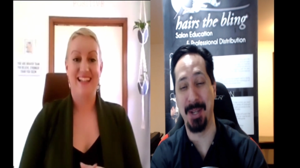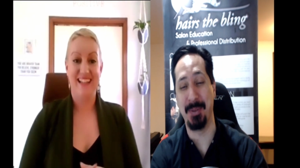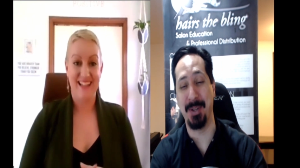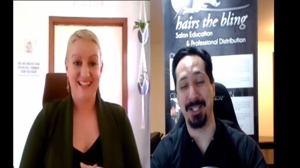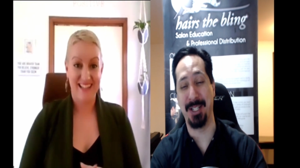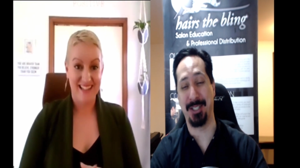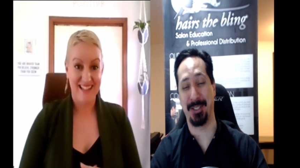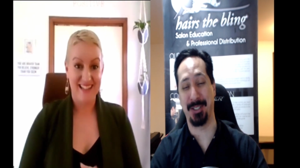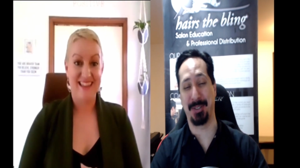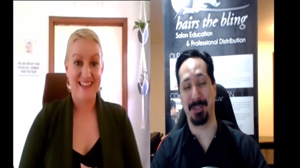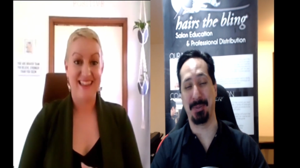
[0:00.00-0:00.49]
Speaker 1: We
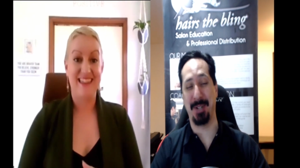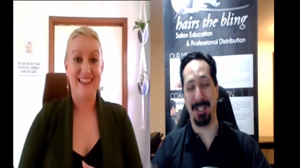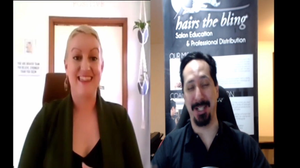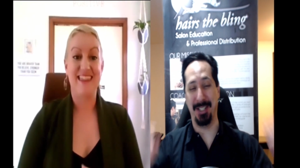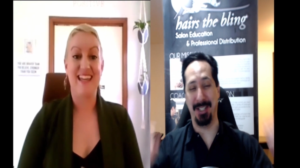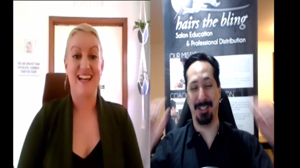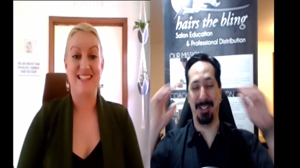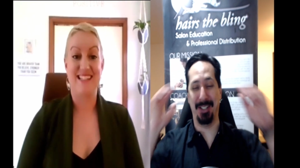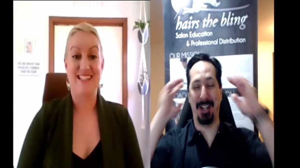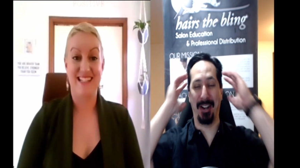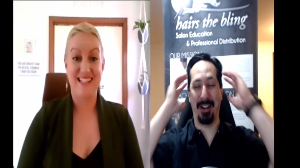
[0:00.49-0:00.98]
just
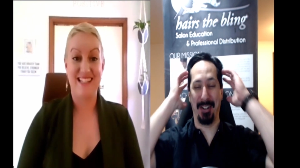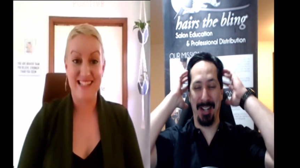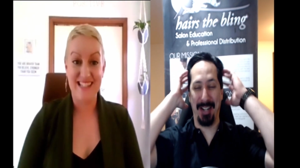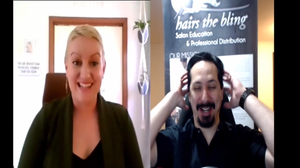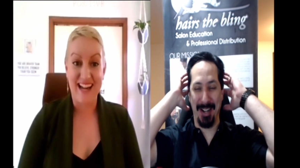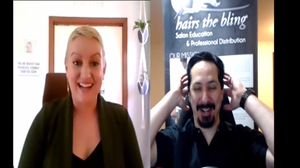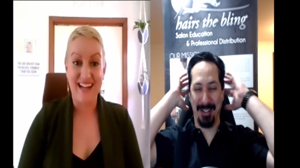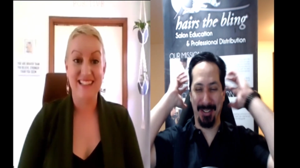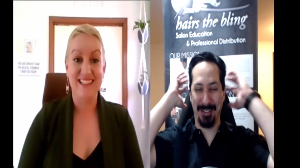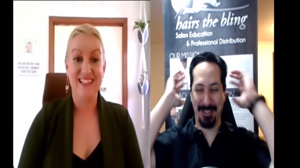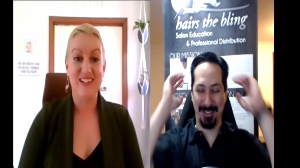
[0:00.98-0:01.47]
That's
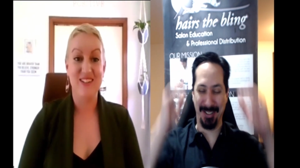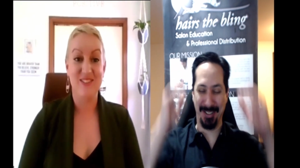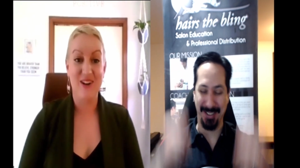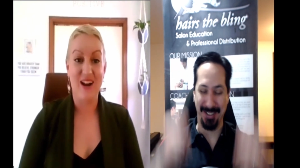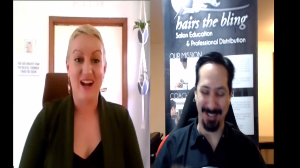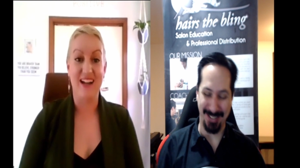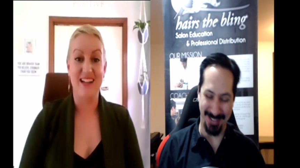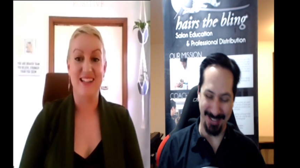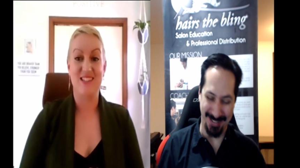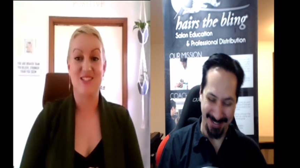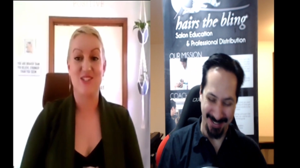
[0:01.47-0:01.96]
exactly
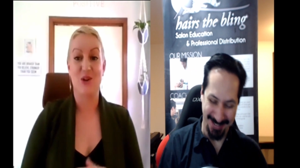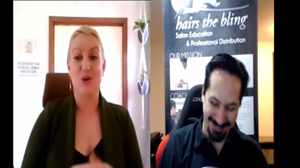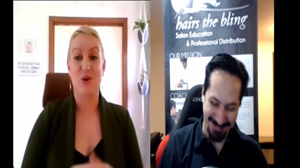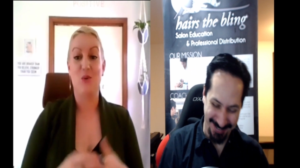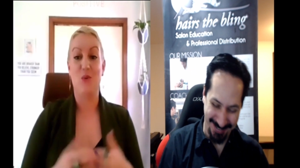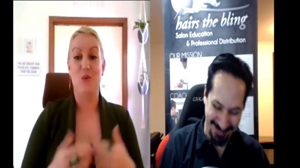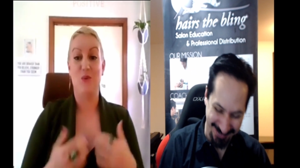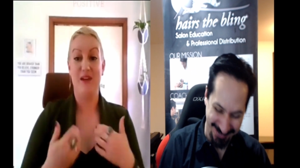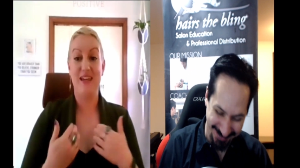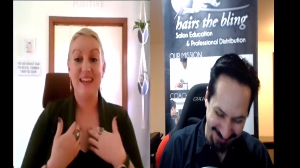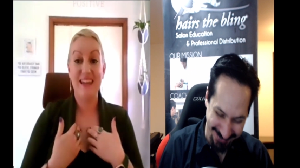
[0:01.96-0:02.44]
right. So
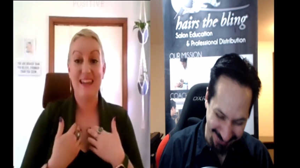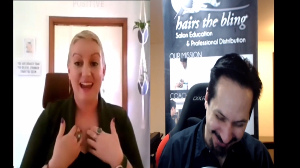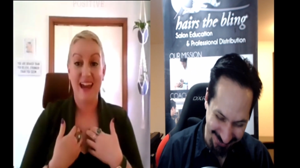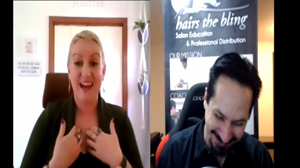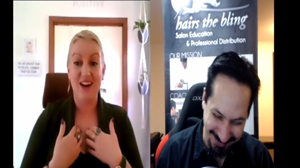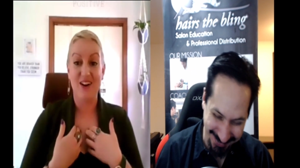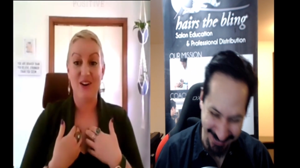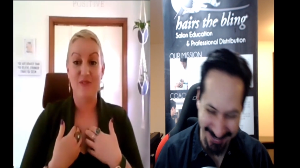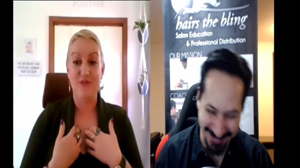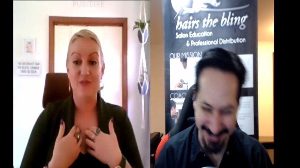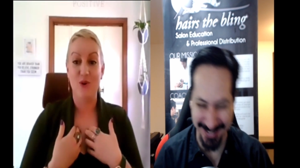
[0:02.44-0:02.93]
we
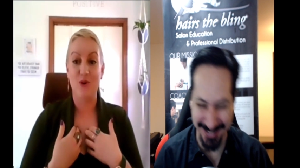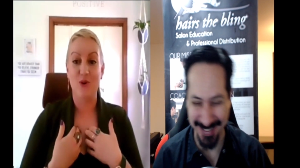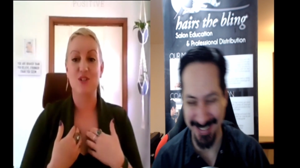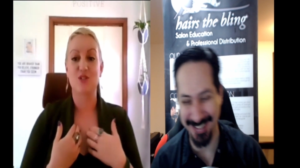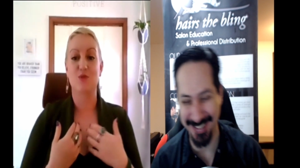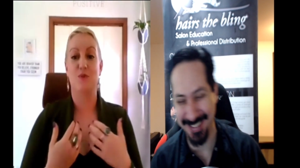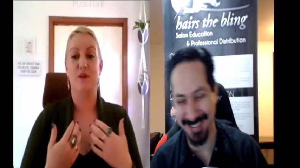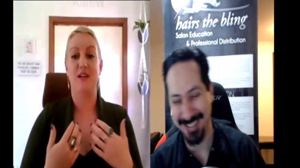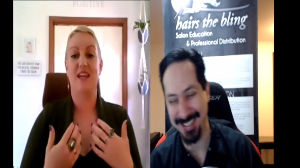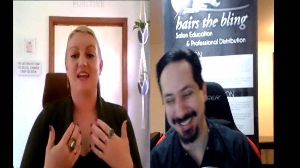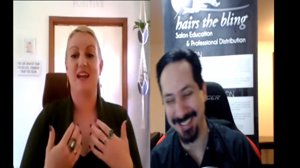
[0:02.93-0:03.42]
care, of course,
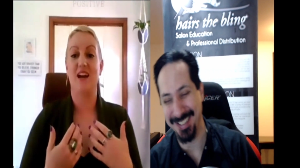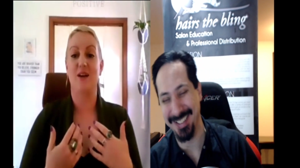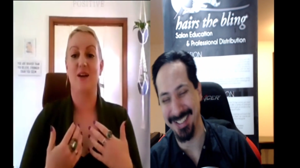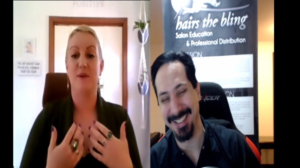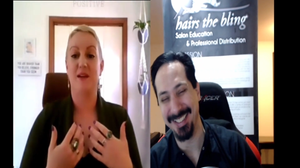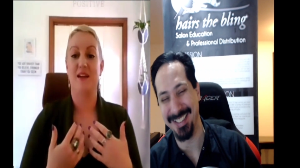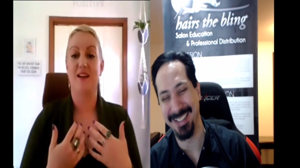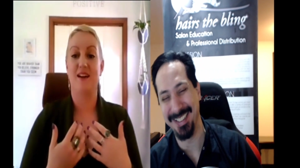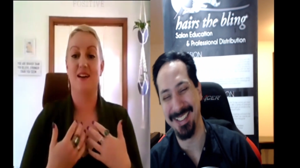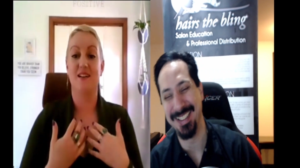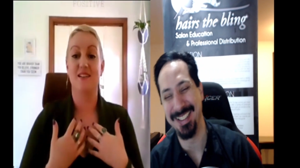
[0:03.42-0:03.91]
we care
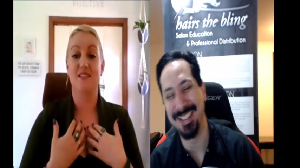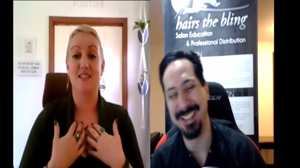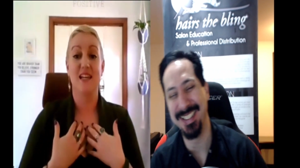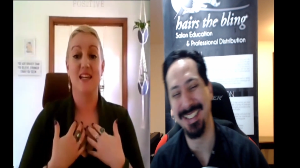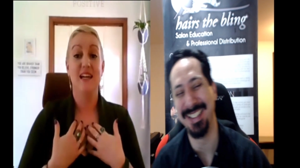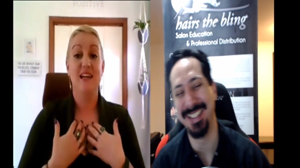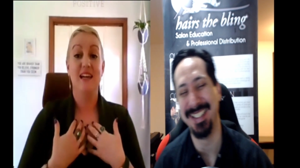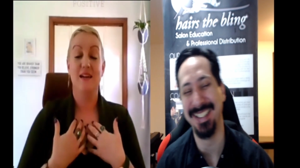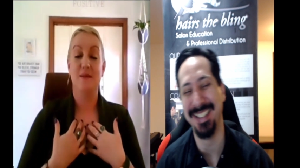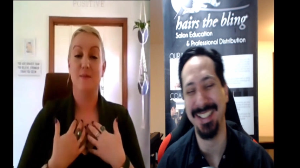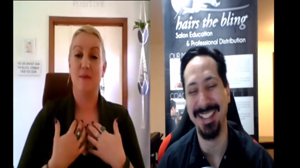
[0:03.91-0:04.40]
because it
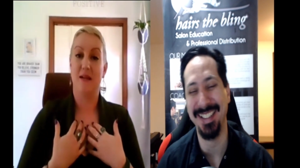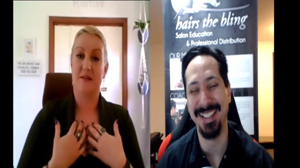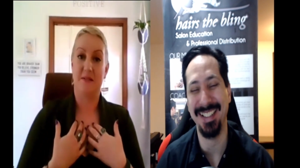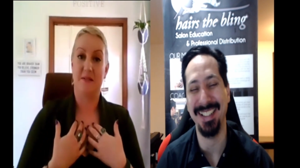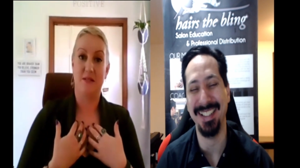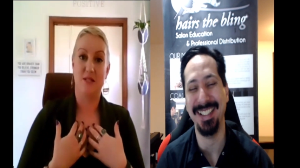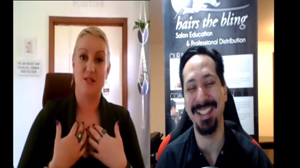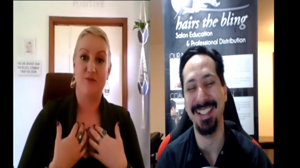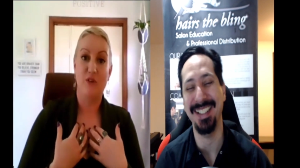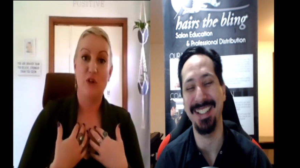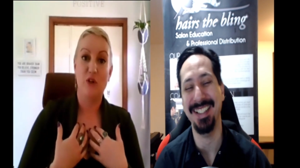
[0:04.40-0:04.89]
makes
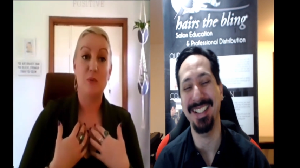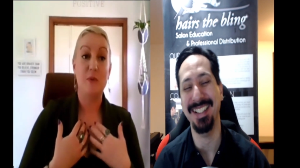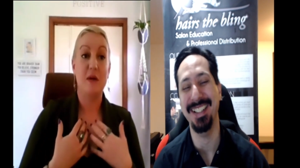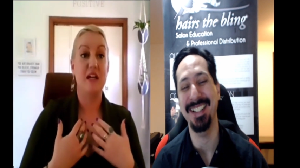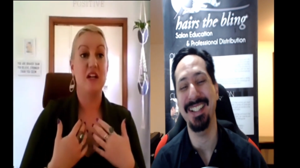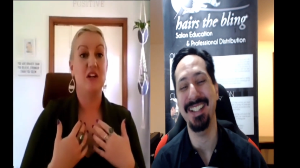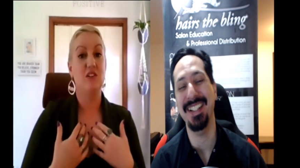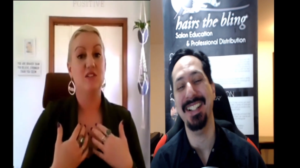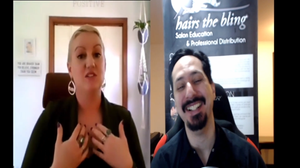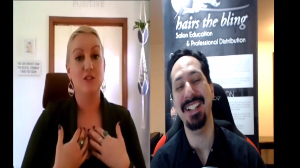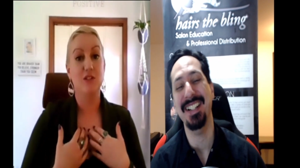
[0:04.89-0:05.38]
us feel
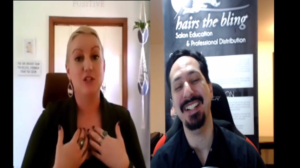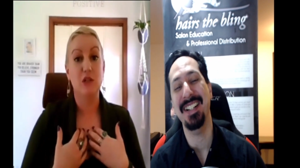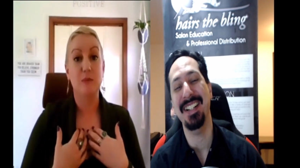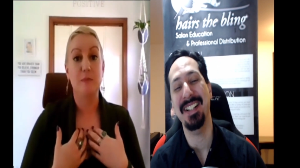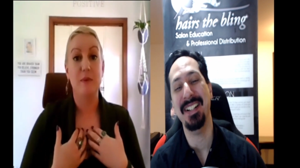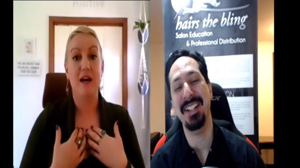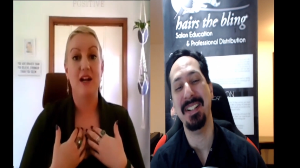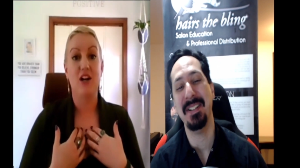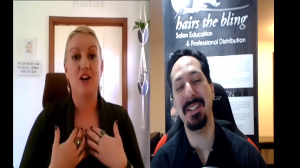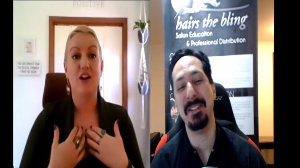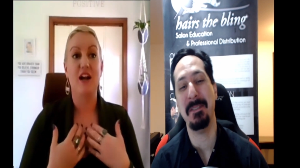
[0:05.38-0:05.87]
better, look
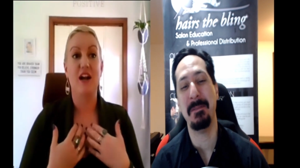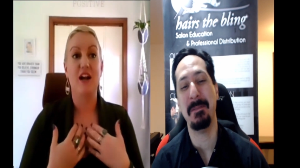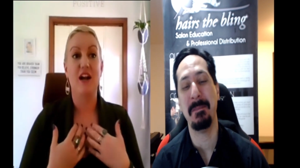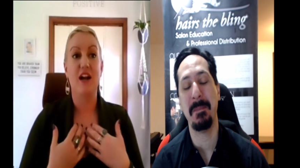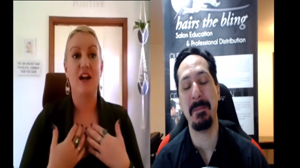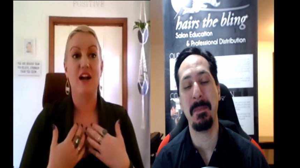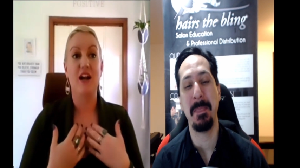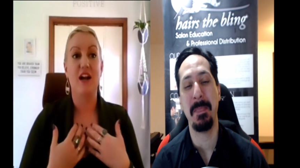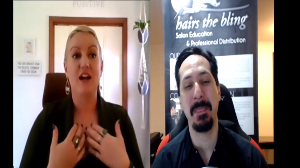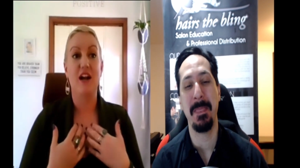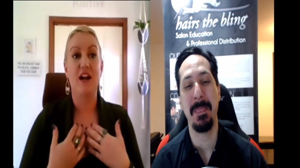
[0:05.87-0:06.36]
better.
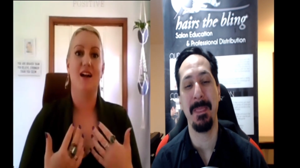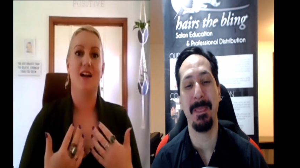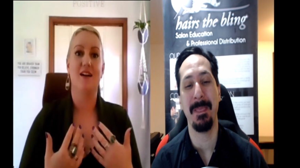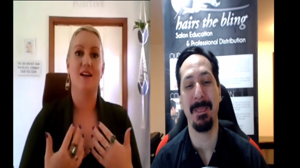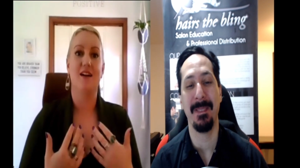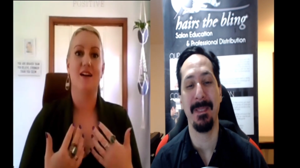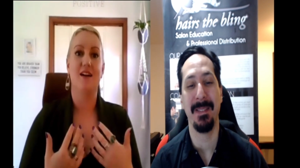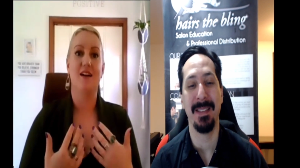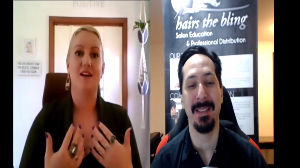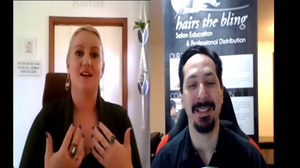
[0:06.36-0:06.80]
We care